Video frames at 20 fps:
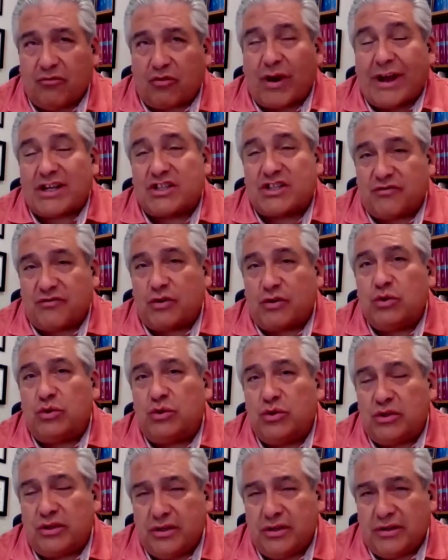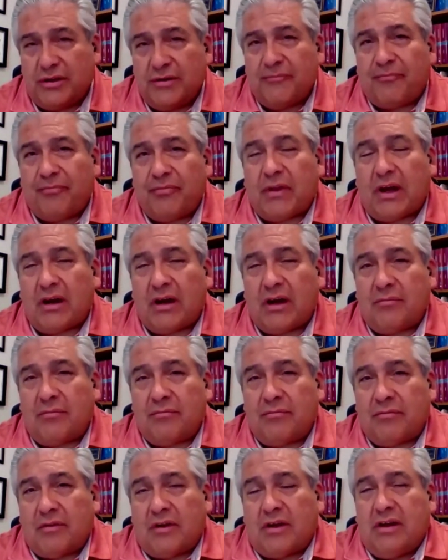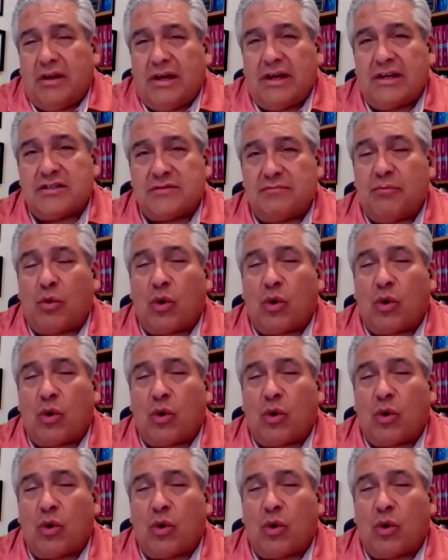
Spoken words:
fresh food is